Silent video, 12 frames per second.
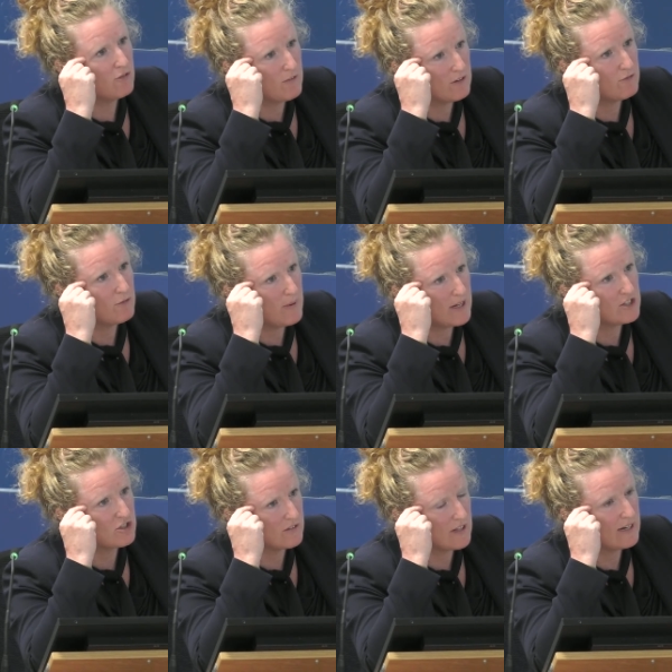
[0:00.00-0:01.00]
of
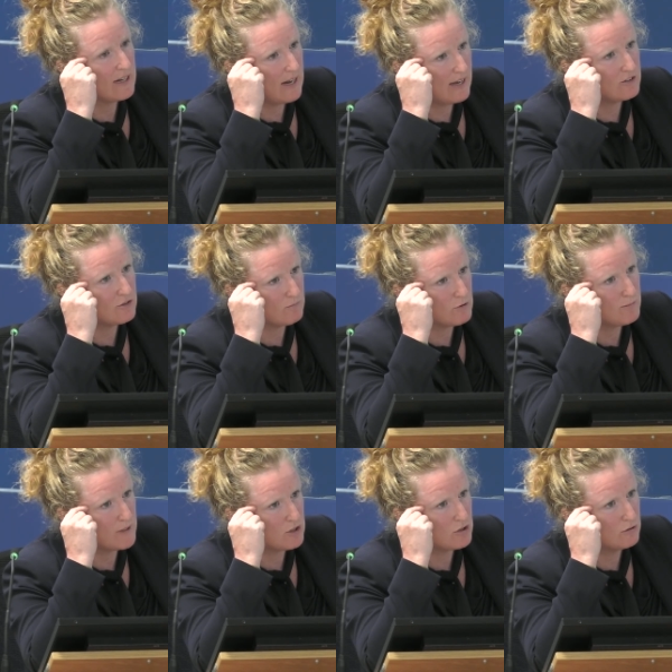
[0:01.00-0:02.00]
information that allowed him to
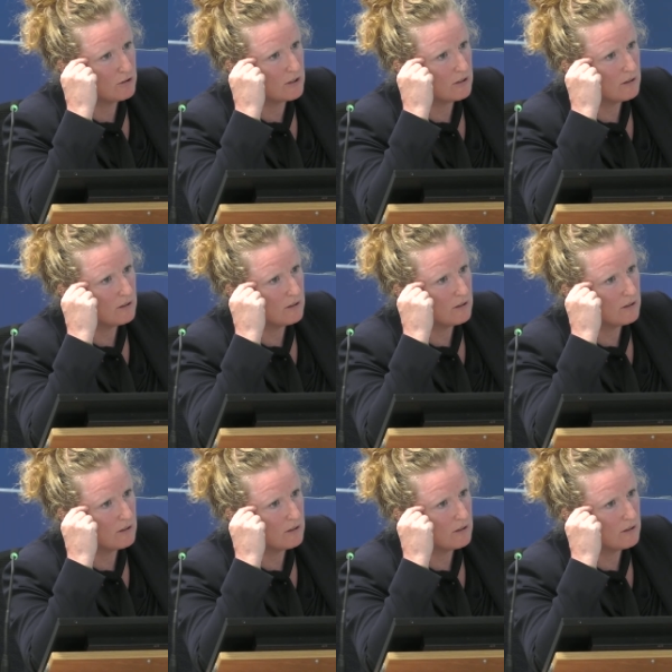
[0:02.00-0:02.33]
be sure.